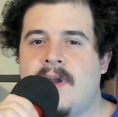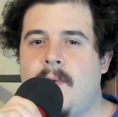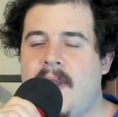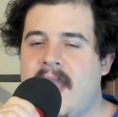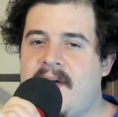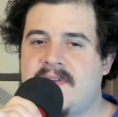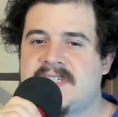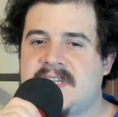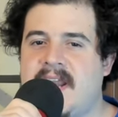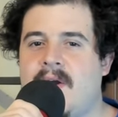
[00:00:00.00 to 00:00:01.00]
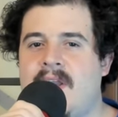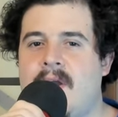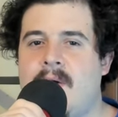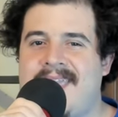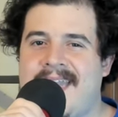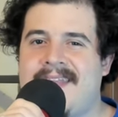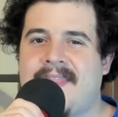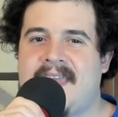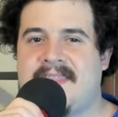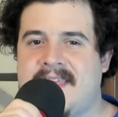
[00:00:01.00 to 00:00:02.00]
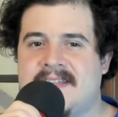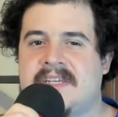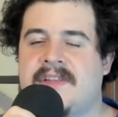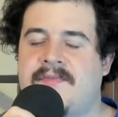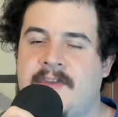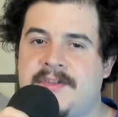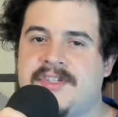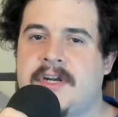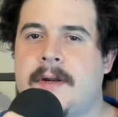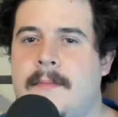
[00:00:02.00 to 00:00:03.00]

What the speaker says: we have a scenario again like this in the future.